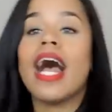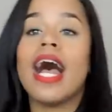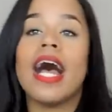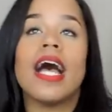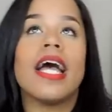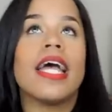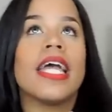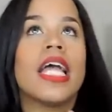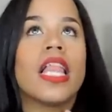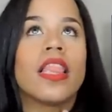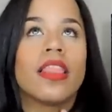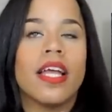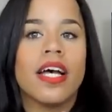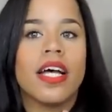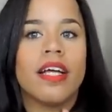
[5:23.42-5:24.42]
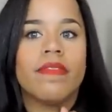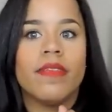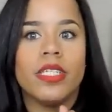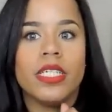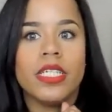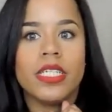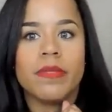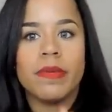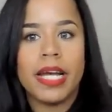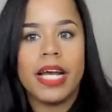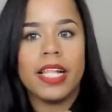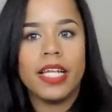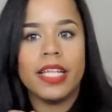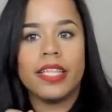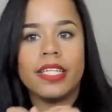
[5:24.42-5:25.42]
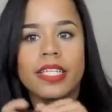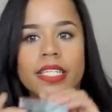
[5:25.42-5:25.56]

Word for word: I love this palette.